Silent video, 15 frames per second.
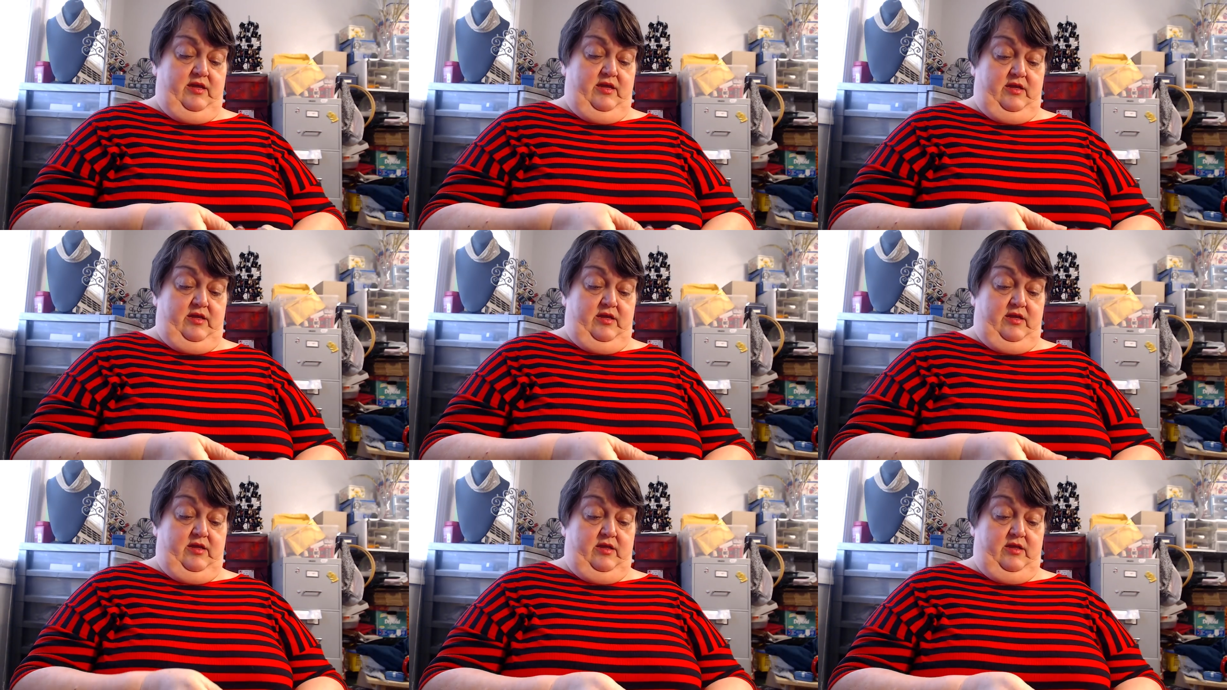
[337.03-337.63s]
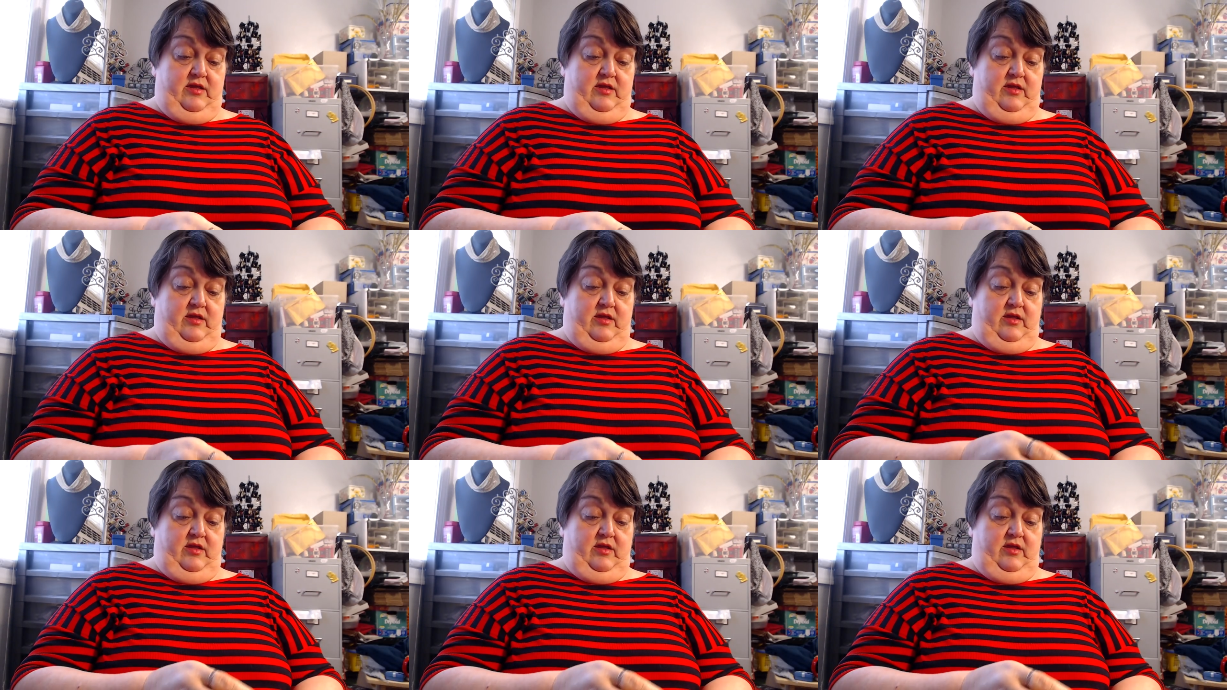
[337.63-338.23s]

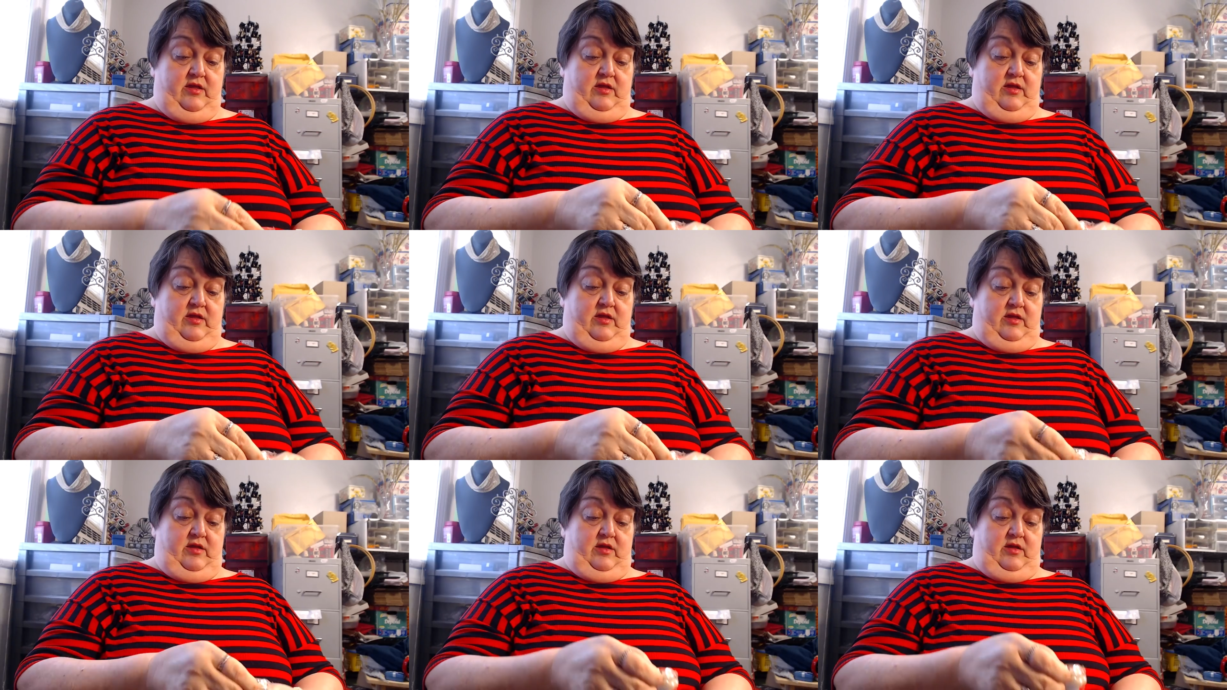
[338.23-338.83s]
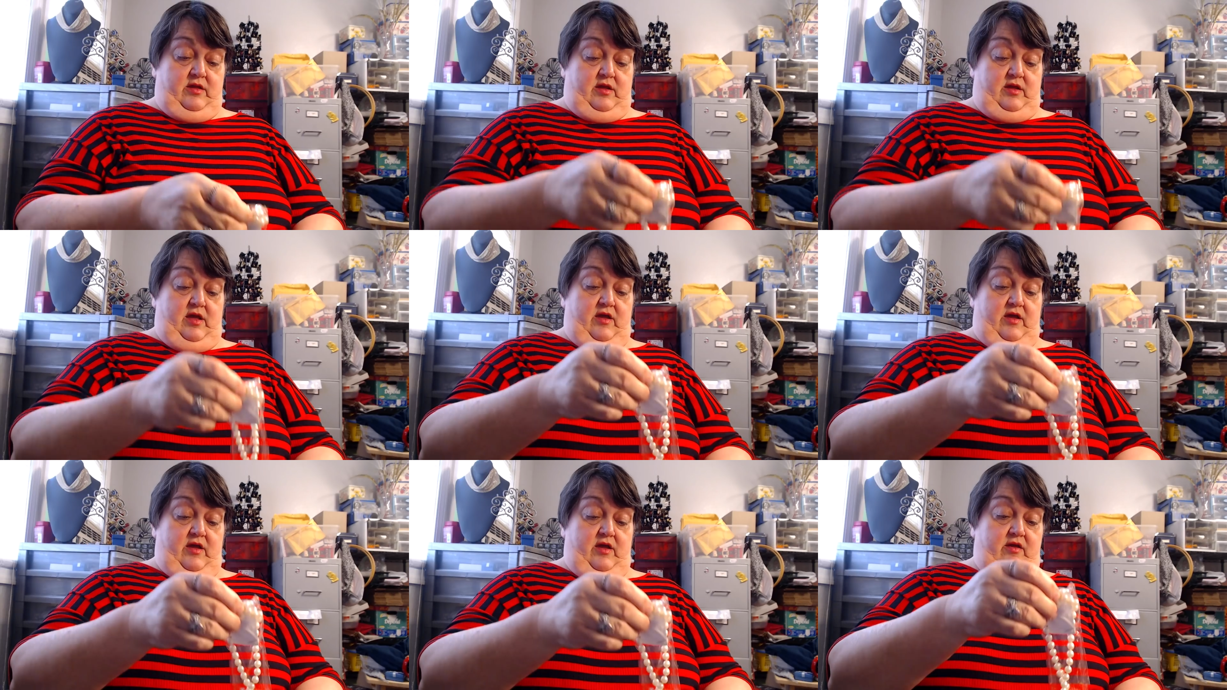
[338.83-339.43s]

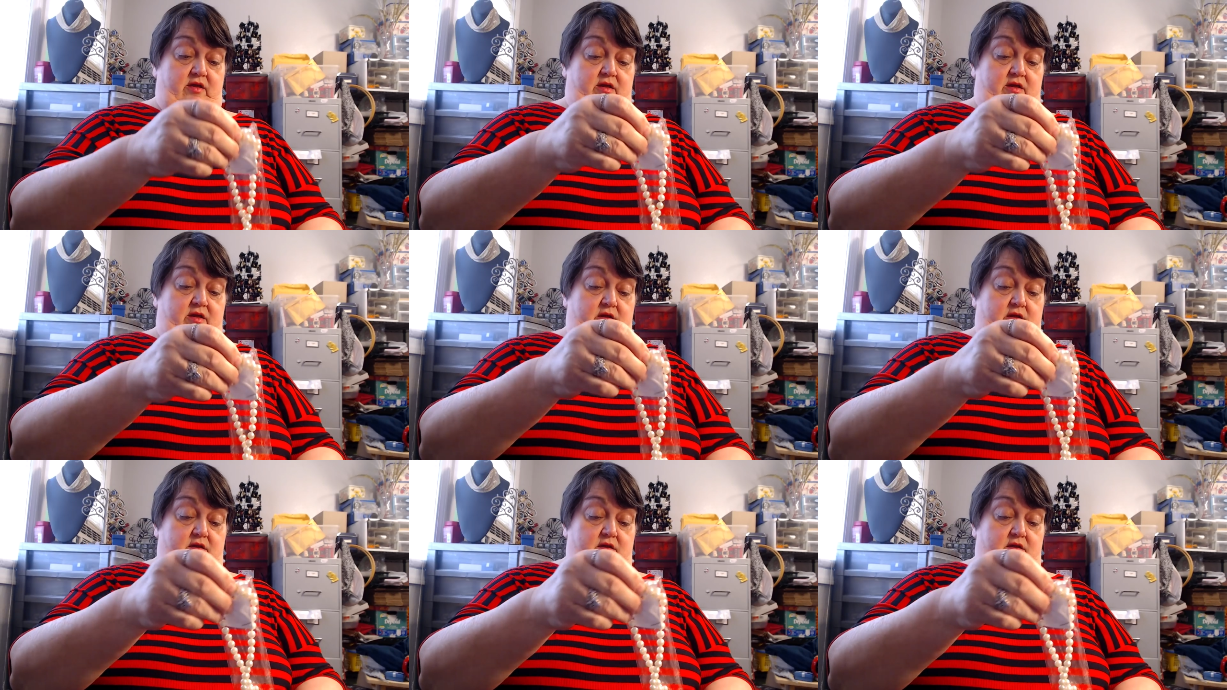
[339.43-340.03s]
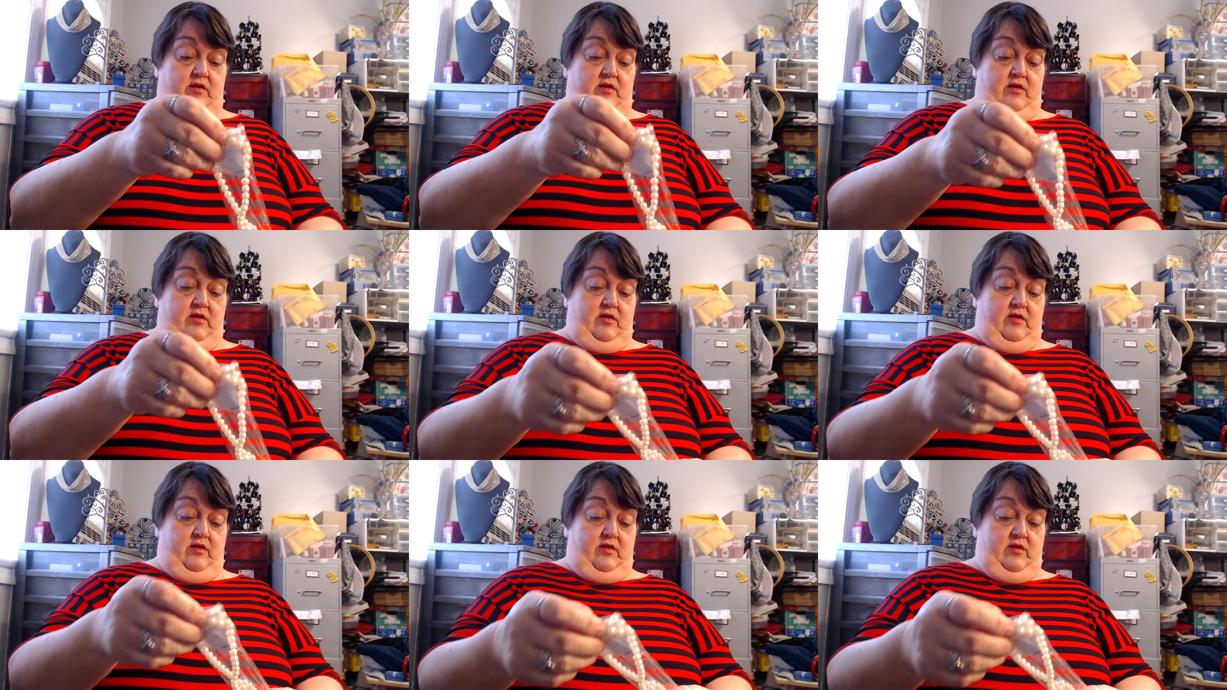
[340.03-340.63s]

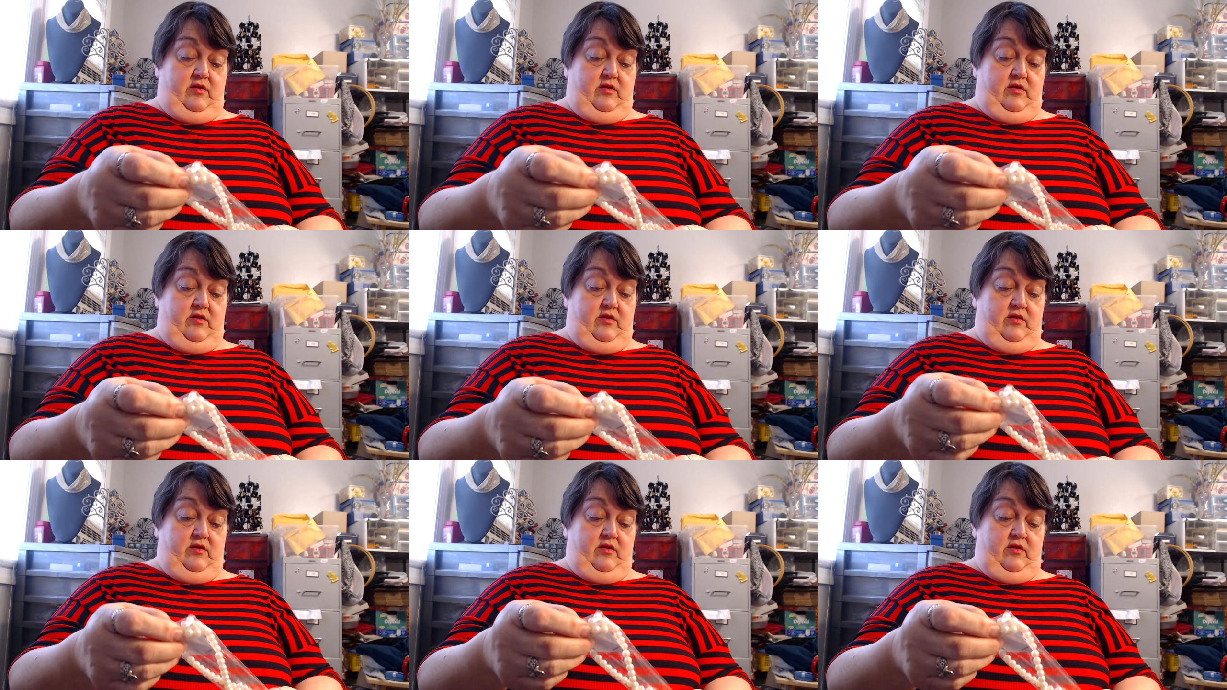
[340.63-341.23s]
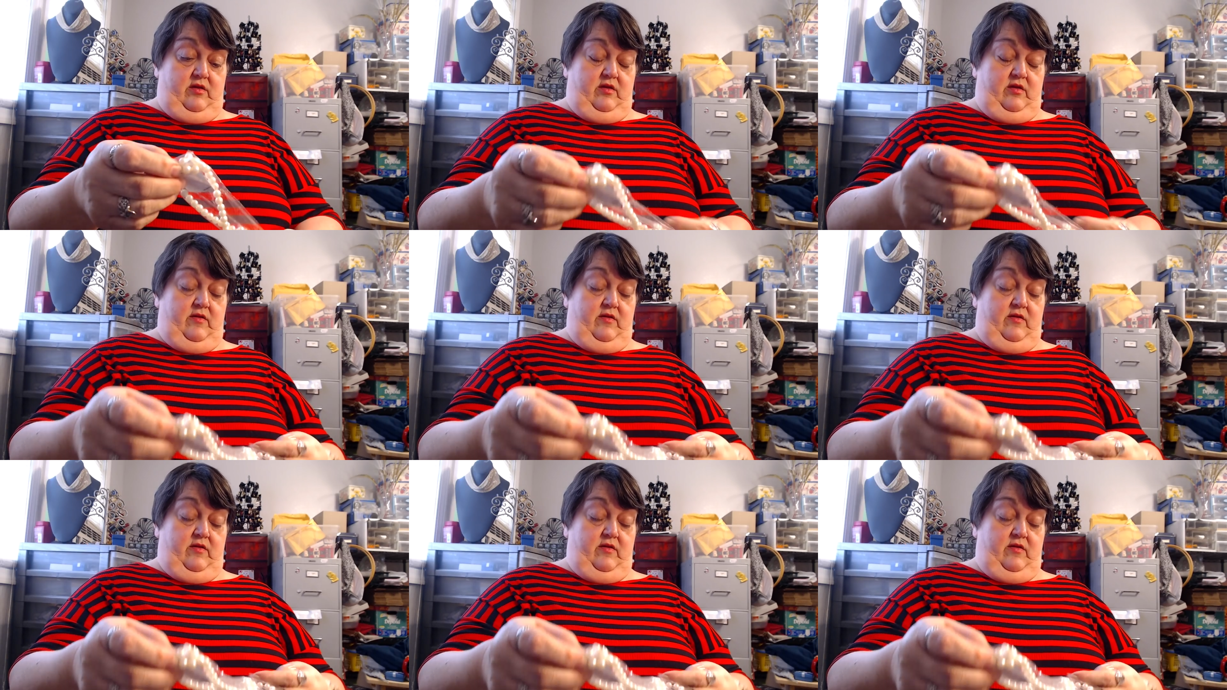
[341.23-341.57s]
No one is speaking in this clip.